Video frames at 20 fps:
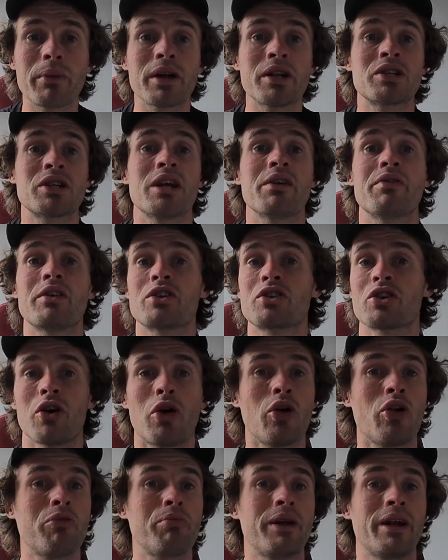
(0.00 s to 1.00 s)
me achieve this
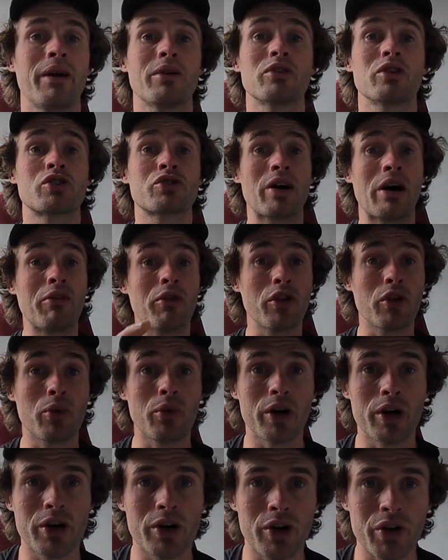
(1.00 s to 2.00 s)
goal of being able to travel the
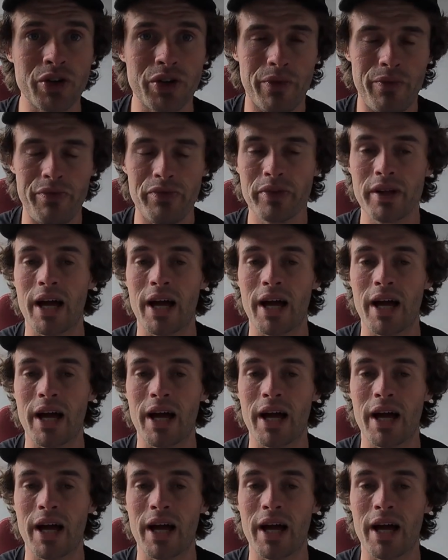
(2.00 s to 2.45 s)
world